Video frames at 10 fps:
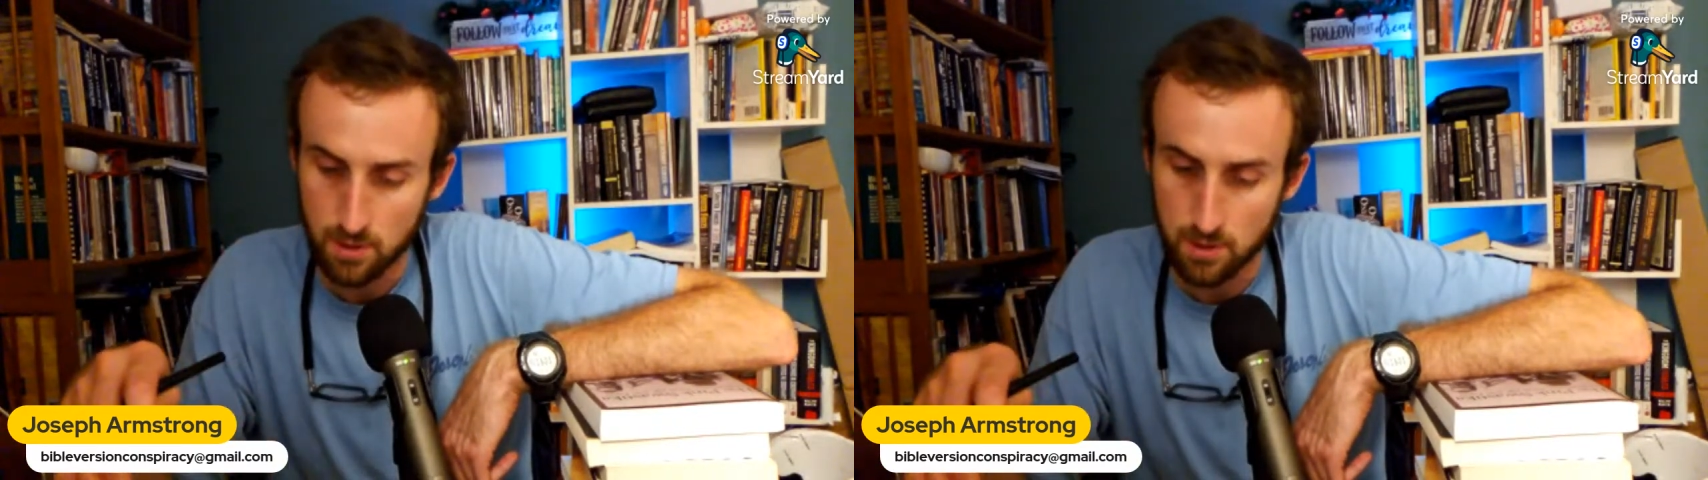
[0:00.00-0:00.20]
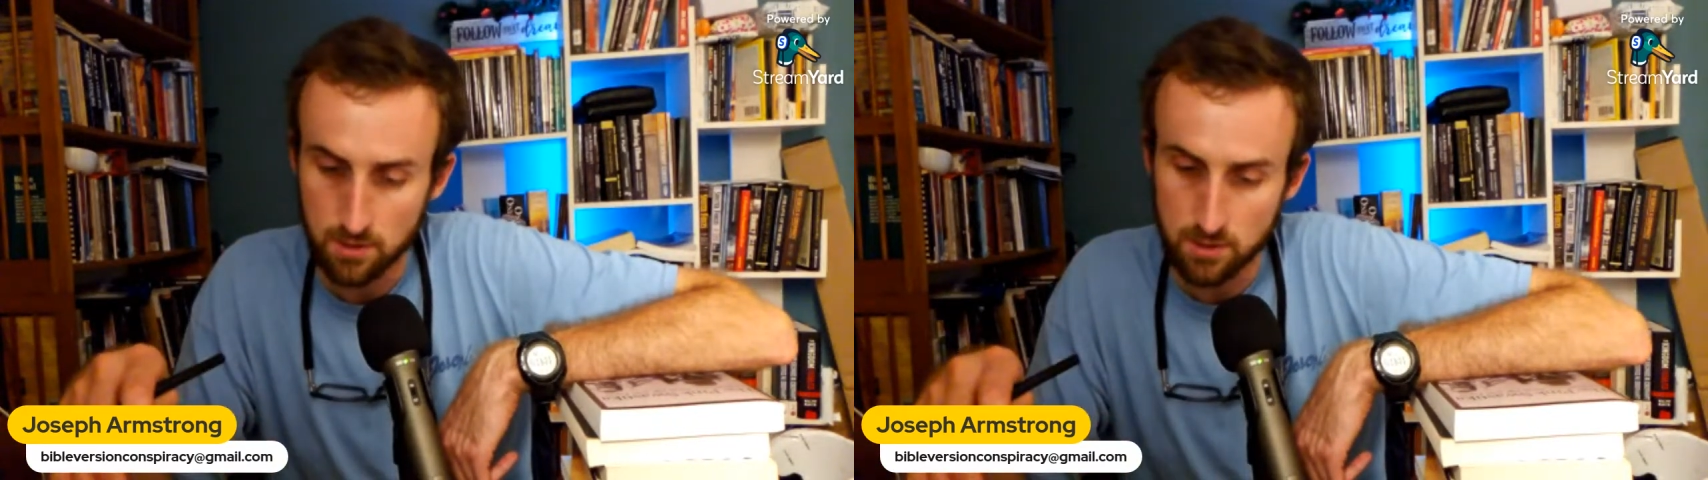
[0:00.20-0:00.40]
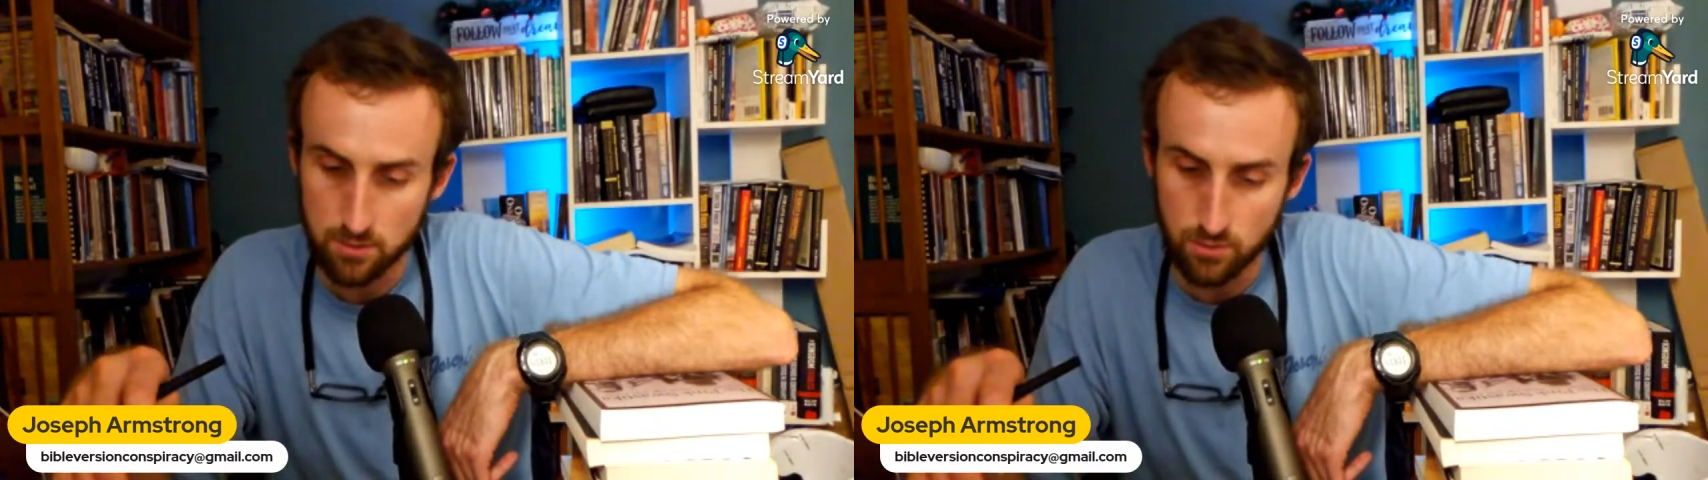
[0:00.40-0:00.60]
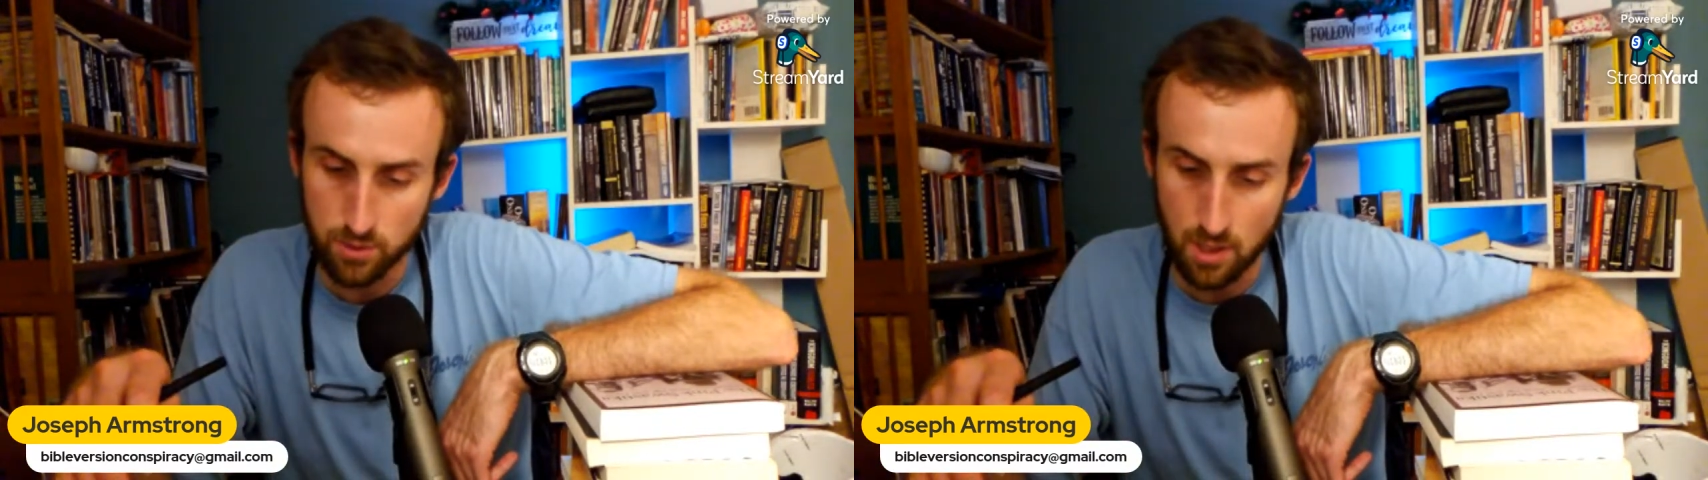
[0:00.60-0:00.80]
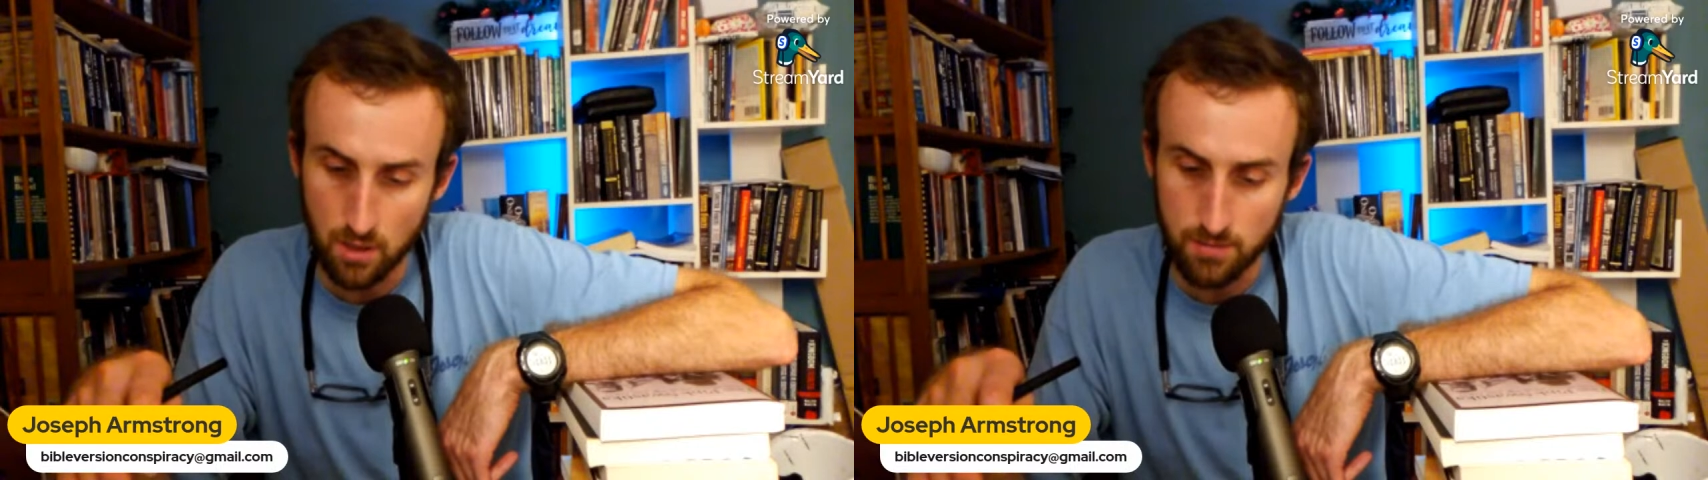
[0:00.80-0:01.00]

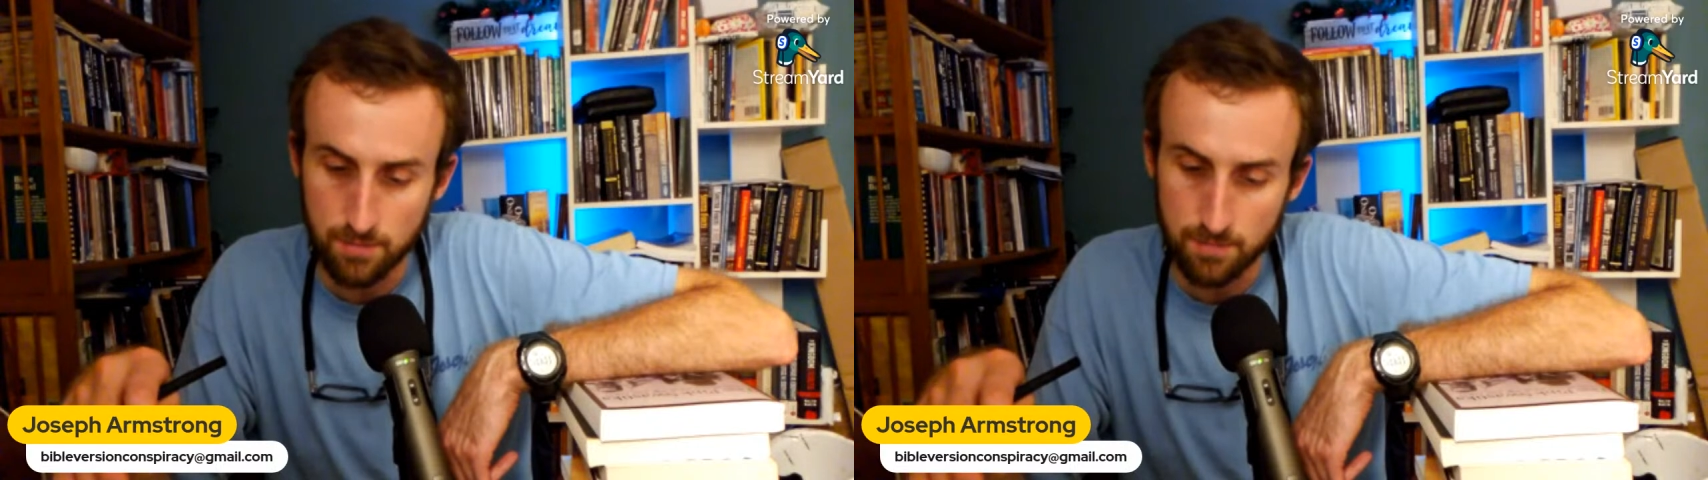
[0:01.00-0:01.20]
1838.